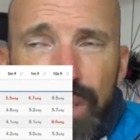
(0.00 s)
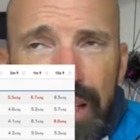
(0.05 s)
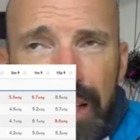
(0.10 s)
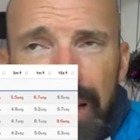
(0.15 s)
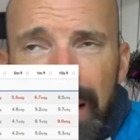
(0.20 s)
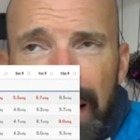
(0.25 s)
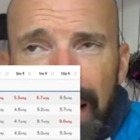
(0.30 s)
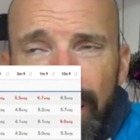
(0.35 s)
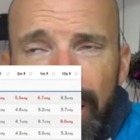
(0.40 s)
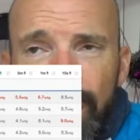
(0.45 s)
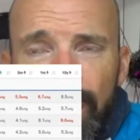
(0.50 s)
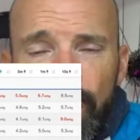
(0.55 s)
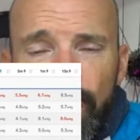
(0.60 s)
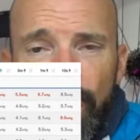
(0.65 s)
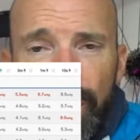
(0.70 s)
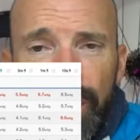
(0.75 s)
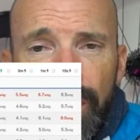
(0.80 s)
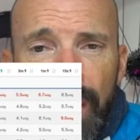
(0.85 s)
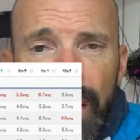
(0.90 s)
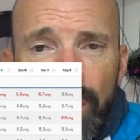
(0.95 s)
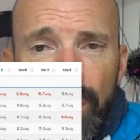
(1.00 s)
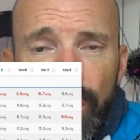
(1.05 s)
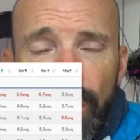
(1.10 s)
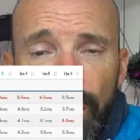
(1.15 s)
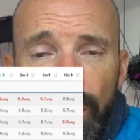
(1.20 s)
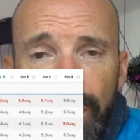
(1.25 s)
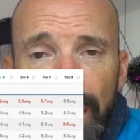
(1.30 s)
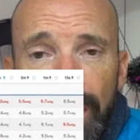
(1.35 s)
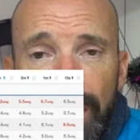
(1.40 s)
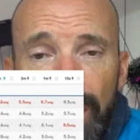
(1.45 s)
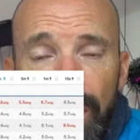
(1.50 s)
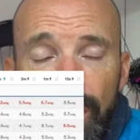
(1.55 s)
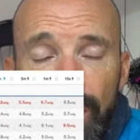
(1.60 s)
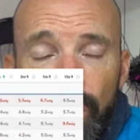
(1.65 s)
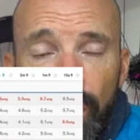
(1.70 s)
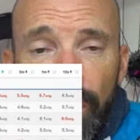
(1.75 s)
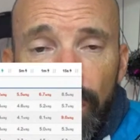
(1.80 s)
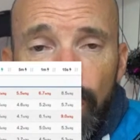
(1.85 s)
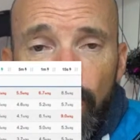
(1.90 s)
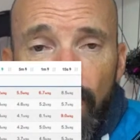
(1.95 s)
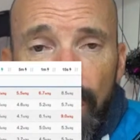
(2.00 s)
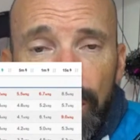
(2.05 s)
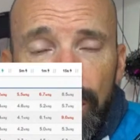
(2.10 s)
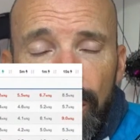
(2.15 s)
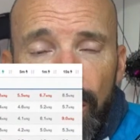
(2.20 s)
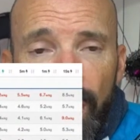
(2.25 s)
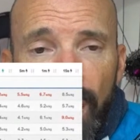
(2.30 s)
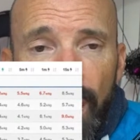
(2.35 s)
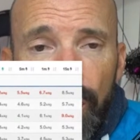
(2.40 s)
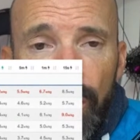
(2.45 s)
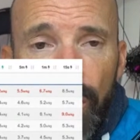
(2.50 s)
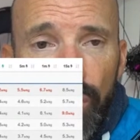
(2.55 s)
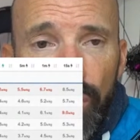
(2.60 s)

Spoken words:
linked to Zwift it is, whether it's actually a Zwift website. I'm not